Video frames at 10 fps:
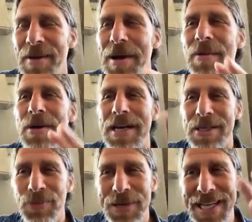
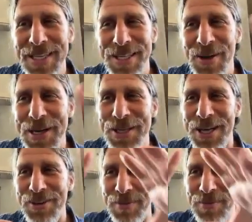as we get to know each
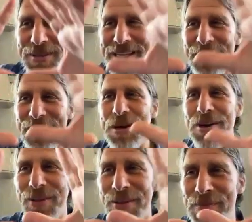other, I'm seeing what we call
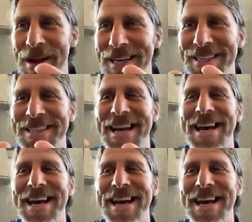the meta design.